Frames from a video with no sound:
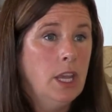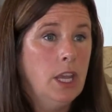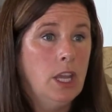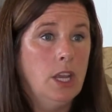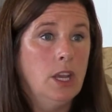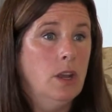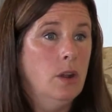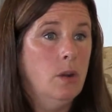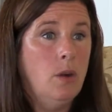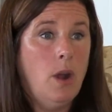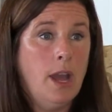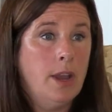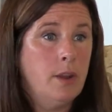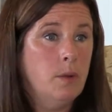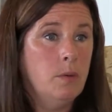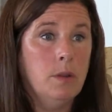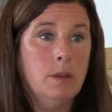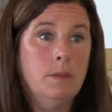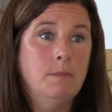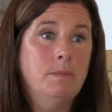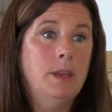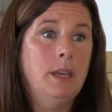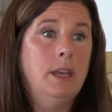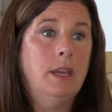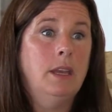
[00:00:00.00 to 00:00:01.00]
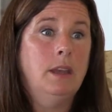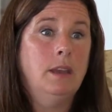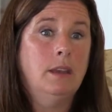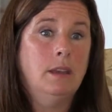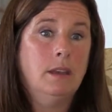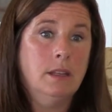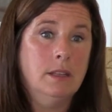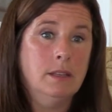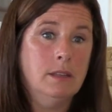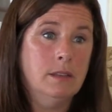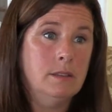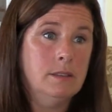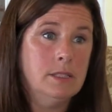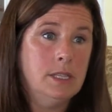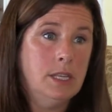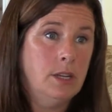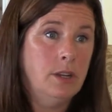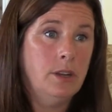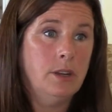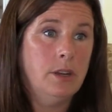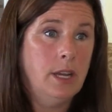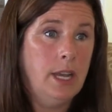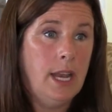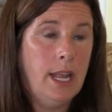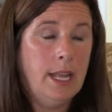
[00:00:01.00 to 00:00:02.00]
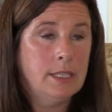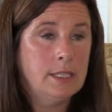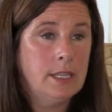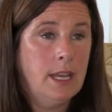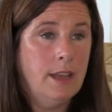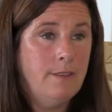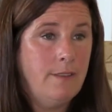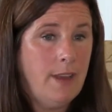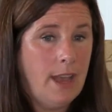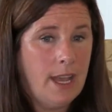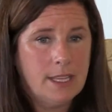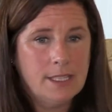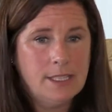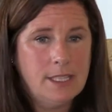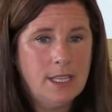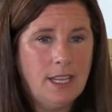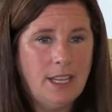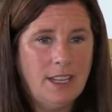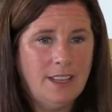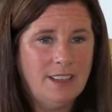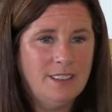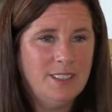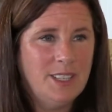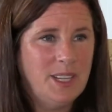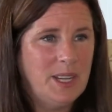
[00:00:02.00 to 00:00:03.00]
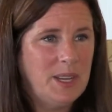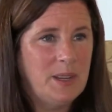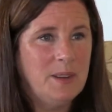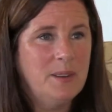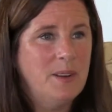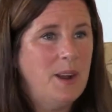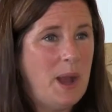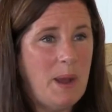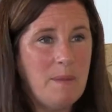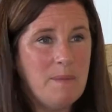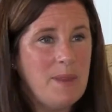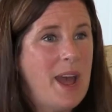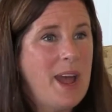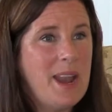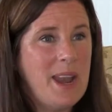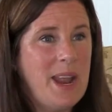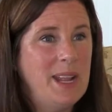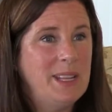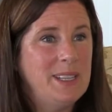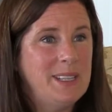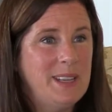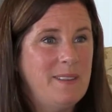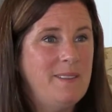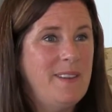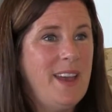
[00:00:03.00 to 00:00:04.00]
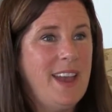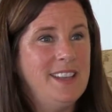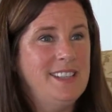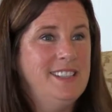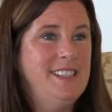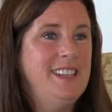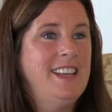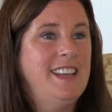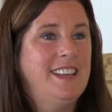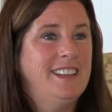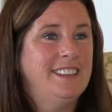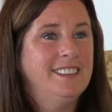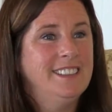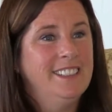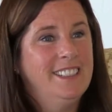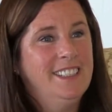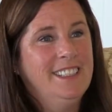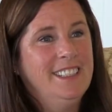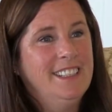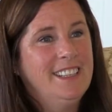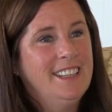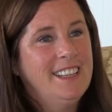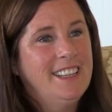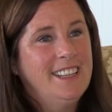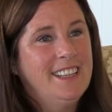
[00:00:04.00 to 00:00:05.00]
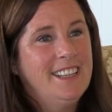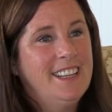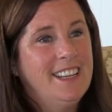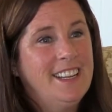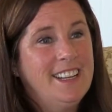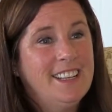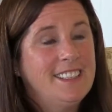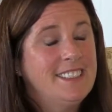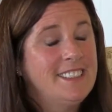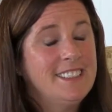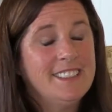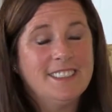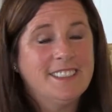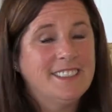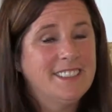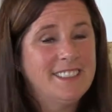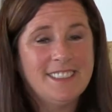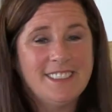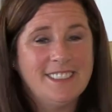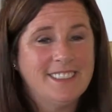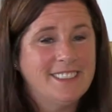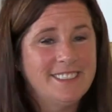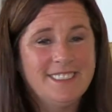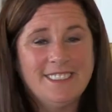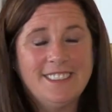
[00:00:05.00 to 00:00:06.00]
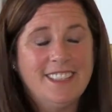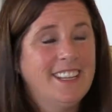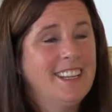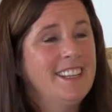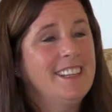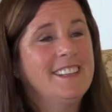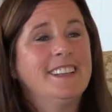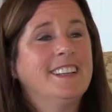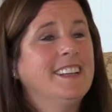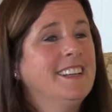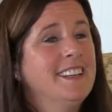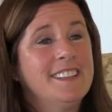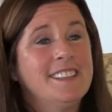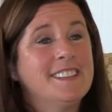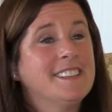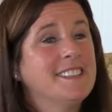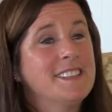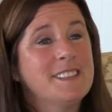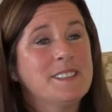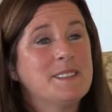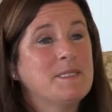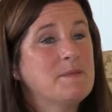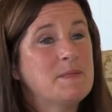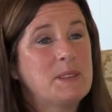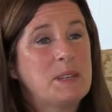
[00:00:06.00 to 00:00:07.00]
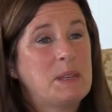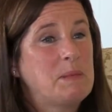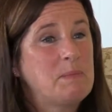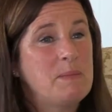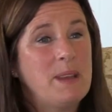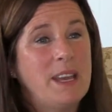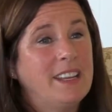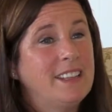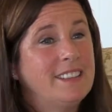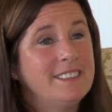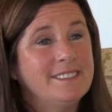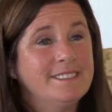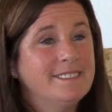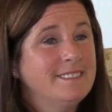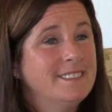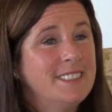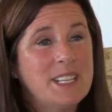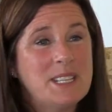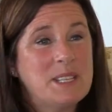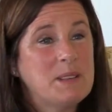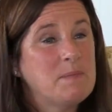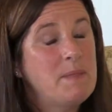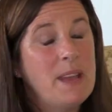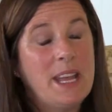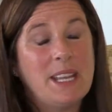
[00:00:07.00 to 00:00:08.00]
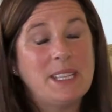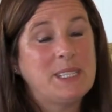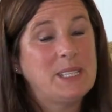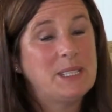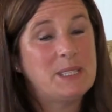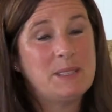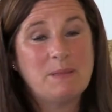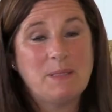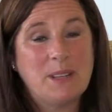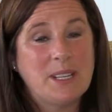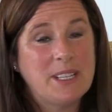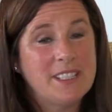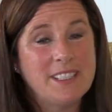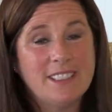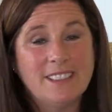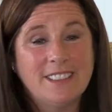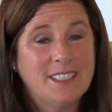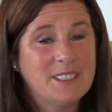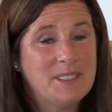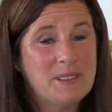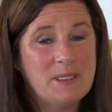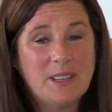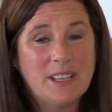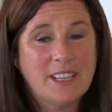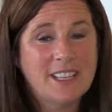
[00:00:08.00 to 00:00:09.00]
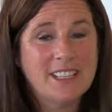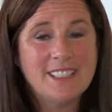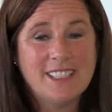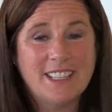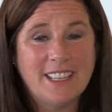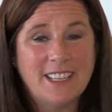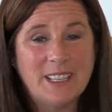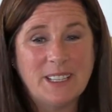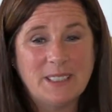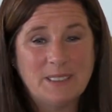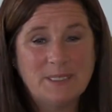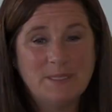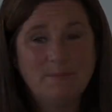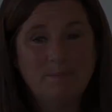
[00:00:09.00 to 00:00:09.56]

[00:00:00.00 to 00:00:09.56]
I don't want to be considered an anti-vaccine. I'm not anti-vaccine. It's just a really bad situation. That's all I can tell you.